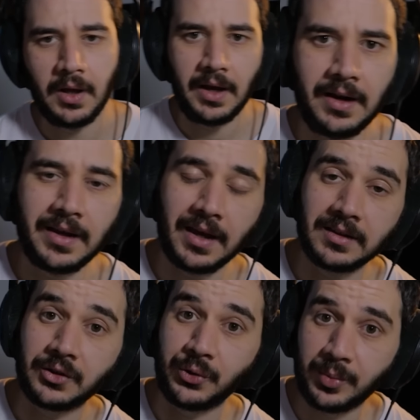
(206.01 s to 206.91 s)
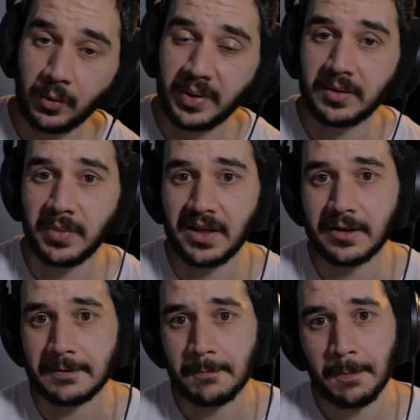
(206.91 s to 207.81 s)
And again, the triple beat
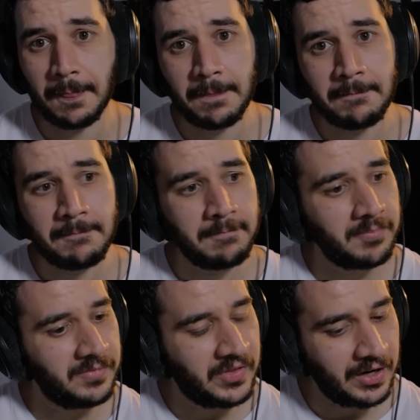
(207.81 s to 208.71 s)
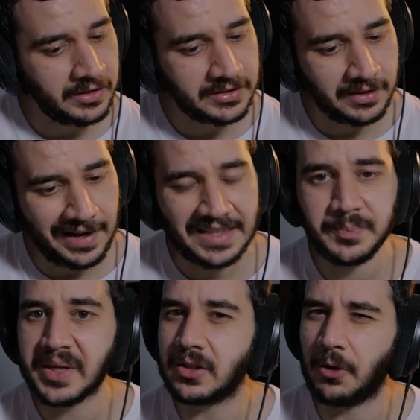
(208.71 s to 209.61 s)
meter. There's an
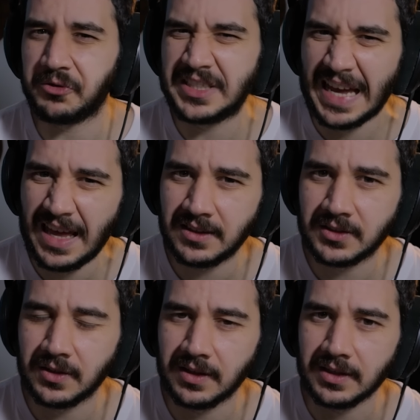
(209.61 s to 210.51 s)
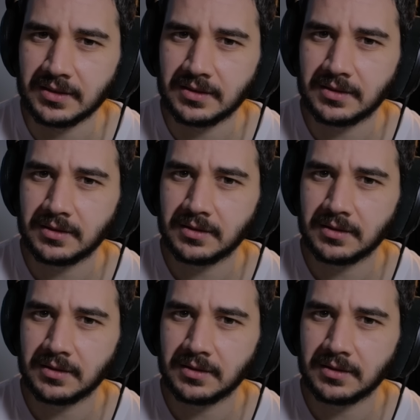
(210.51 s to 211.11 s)
aspect of dance to this.